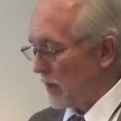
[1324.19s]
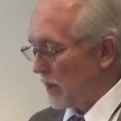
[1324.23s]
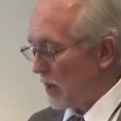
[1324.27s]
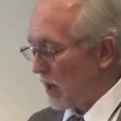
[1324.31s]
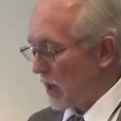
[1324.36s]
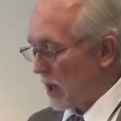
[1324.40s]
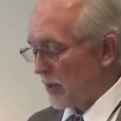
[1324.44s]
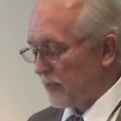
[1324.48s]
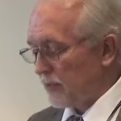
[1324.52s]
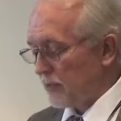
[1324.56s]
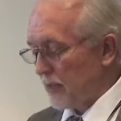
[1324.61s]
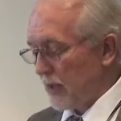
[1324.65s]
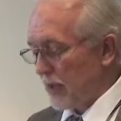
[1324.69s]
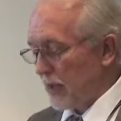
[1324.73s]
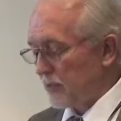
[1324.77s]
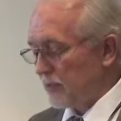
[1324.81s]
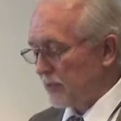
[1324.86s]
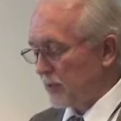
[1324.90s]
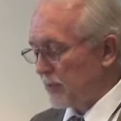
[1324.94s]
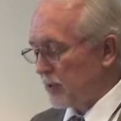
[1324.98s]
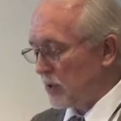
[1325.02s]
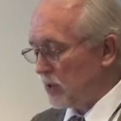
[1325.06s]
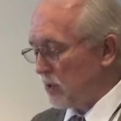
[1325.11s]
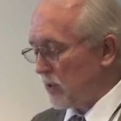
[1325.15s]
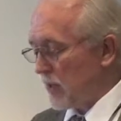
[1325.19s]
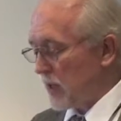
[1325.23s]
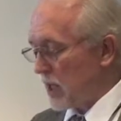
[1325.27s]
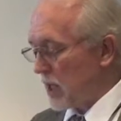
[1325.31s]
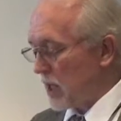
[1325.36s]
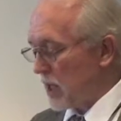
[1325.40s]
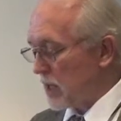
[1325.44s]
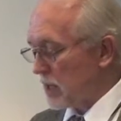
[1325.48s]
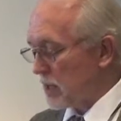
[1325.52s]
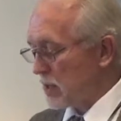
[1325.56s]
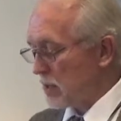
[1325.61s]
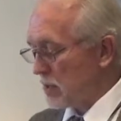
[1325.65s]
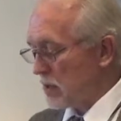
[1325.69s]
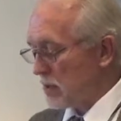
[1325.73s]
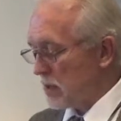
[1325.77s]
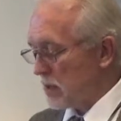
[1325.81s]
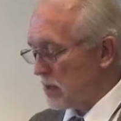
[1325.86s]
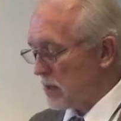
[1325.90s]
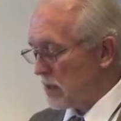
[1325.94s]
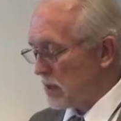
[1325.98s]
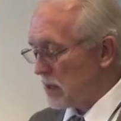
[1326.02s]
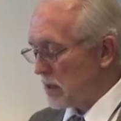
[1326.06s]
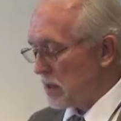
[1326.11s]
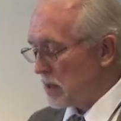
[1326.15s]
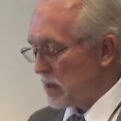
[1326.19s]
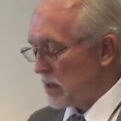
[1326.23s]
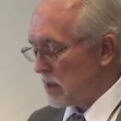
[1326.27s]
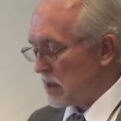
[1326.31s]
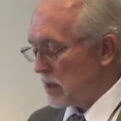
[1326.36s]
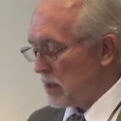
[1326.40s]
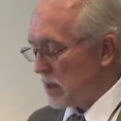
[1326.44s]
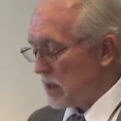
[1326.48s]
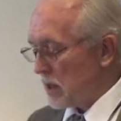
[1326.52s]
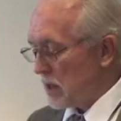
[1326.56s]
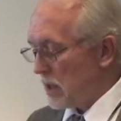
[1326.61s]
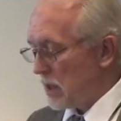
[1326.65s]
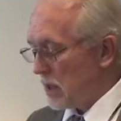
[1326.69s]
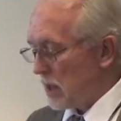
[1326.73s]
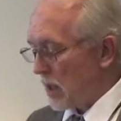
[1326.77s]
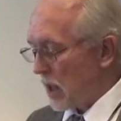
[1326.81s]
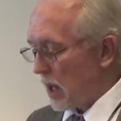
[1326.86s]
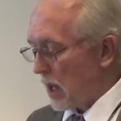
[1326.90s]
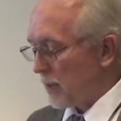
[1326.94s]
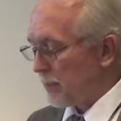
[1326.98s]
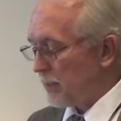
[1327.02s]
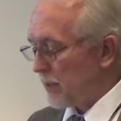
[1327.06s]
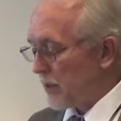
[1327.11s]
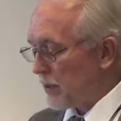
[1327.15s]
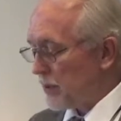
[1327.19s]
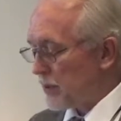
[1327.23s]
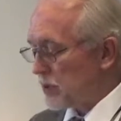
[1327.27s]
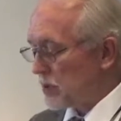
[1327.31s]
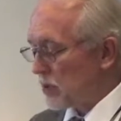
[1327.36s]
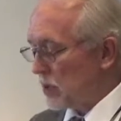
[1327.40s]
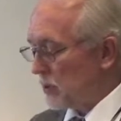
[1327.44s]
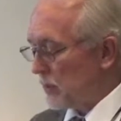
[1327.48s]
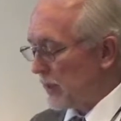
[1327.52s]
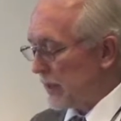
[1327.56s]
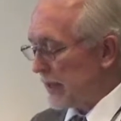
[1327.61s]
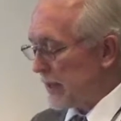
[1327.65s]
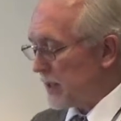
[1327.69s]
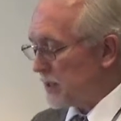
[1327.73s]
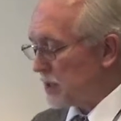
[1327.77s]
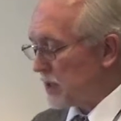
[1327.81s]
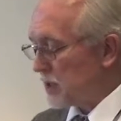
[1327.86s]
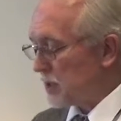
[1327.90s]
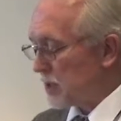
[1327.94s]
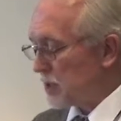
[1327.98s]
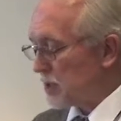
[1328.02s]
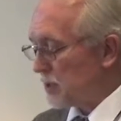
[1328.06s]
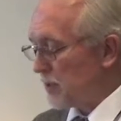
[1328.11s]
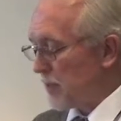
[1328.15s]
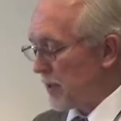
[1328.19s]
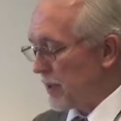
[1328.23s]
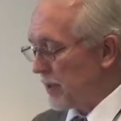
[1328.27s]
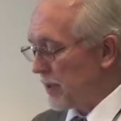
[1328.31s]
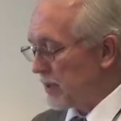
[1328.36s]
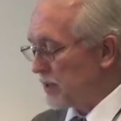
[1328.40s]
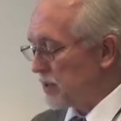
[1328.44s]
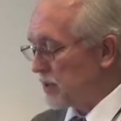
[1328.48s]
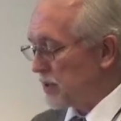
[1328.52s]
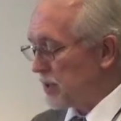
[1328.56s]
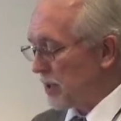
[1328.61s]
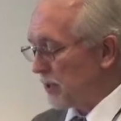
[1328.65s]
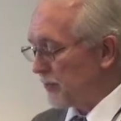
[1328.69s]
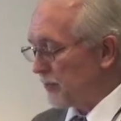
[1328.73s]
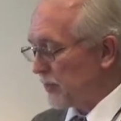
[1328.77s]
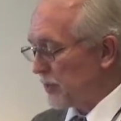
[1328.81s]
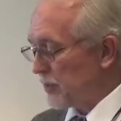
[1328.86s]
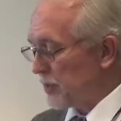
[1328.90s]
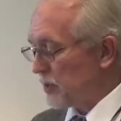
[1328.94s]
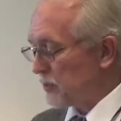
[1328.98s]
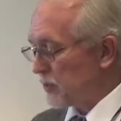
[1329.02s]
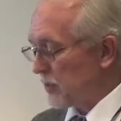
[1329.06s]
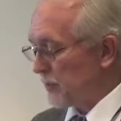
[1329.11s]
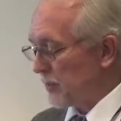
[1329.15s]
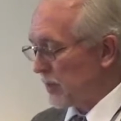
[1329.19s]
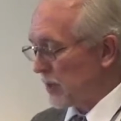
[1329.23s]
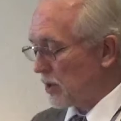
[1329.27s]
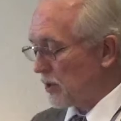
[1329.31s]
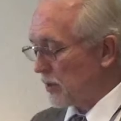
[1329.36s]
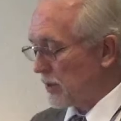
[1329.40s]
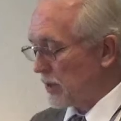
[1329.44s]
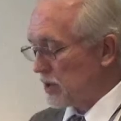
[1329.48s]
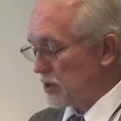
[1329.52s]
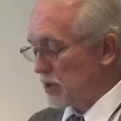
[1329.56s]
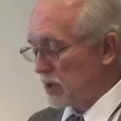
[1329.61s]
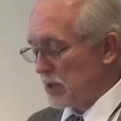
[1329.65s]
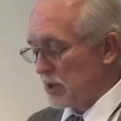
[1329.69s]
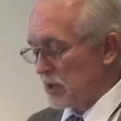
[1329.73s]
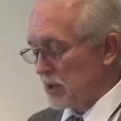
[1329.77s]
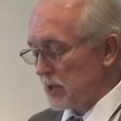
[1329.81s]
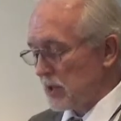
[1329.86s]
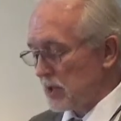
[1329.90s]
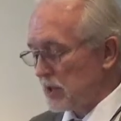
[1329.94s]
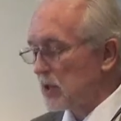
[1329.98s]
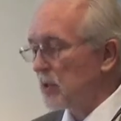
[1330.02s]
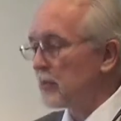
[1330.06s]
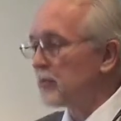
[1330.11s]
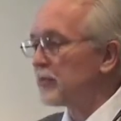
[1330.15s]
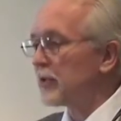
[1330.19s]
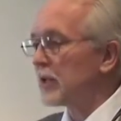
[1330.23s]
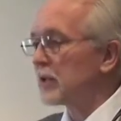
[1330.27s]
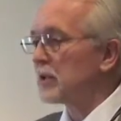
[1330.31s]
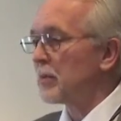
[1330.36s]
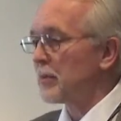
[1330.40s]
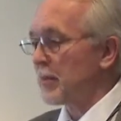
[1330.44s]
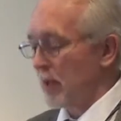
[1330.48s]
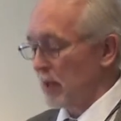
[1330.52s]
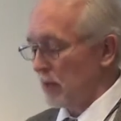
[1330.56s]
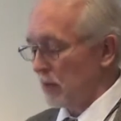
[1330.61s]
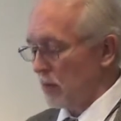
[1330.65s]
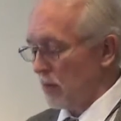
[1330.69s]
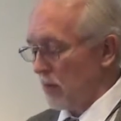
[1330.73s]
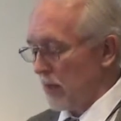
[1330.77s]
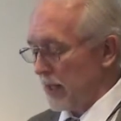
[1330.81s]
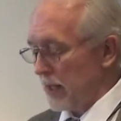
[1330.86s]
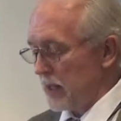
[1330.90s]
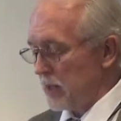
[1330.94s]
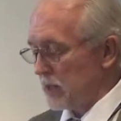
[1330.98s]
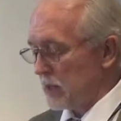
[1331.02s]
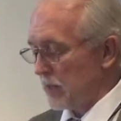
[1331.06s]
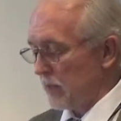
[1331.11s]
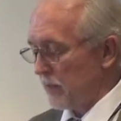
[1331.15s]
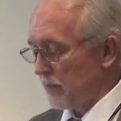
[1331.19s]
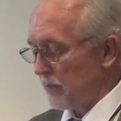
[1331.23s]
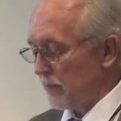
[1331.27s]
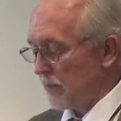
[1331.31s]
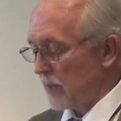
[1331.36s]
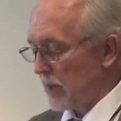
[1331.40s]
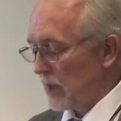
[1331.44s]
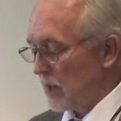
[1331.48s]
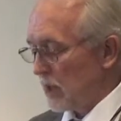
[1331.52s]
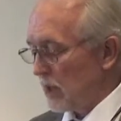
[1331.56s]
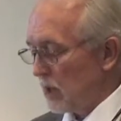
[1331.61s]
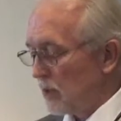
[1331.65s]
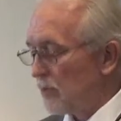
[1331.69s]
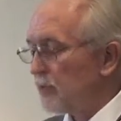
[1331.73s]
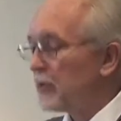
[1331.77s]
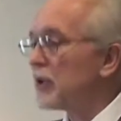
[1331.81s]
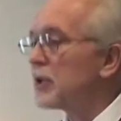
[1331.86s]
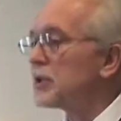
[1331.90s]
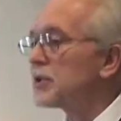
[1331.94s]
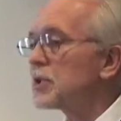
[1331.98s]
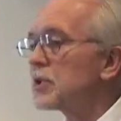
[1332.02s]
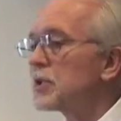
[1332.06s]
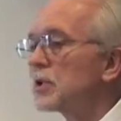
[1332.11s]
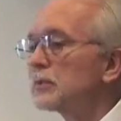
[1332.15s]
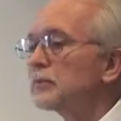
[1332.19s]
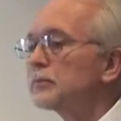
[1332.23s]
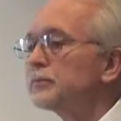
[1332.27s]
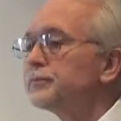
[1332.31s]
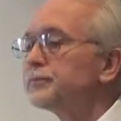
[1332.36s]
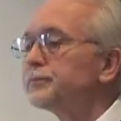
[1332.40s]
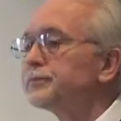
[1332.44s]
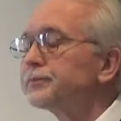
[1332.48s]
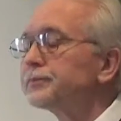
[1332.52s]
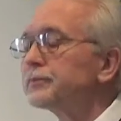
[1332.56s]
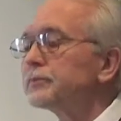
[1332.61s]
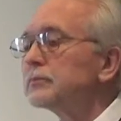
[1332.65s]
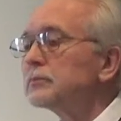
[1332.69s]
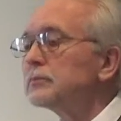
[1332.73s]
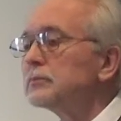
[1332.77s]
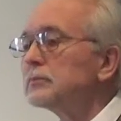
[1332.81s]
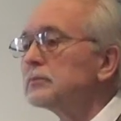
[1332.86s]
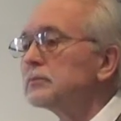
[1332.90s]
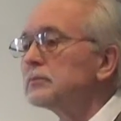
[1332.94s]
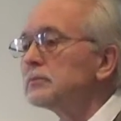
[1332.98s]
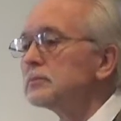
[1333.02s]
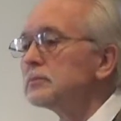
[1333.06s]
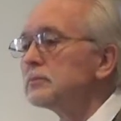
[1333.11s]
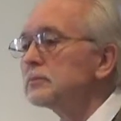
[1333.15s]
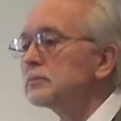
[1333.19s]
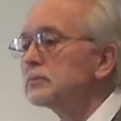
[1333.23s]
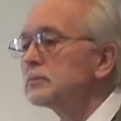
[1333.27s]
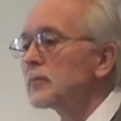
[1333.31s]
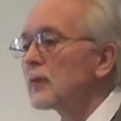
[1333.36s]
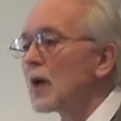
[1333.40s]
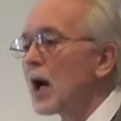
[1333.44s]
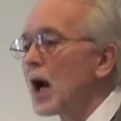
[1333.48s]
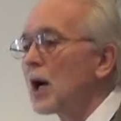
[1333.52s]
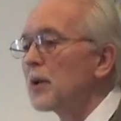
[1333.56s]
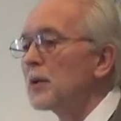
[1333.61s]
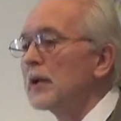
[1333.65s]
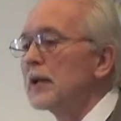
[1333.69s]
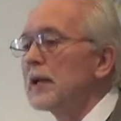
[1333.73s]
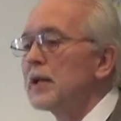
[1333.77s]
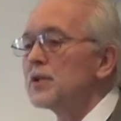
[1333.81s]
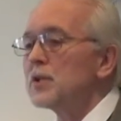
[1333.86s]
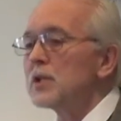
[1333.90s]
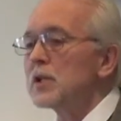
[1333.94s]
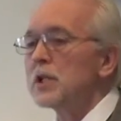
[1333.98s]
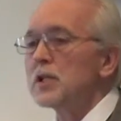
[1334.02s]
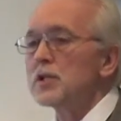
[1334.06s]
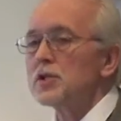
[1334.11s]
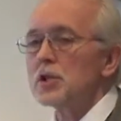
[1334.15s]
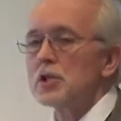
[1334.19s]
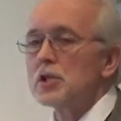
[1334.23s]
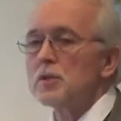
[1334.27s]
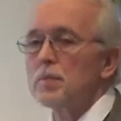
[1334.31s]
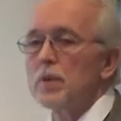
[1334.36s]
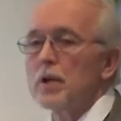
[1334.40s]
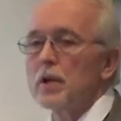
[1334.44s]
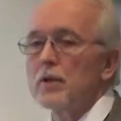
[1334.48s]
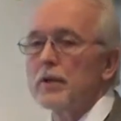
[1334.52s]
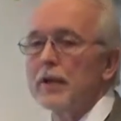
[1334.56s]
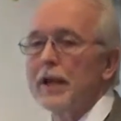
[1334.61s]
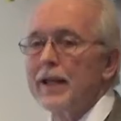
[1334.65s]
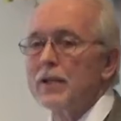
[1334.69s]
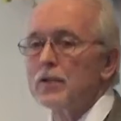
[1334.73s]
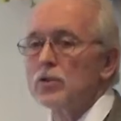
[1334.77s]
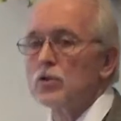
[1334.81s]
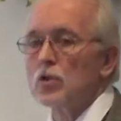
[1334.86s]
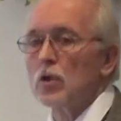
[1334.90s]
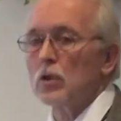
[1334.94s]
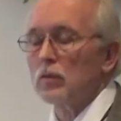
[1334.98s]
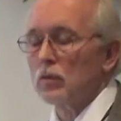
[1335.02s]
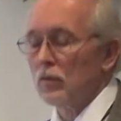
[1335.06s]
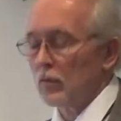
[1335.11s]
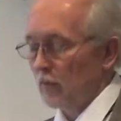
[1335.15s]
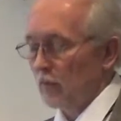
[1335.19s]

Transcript: our faith from who we are. Our personal religious experience differs from the Christians in some fundamental ways. First, our religion is experiential.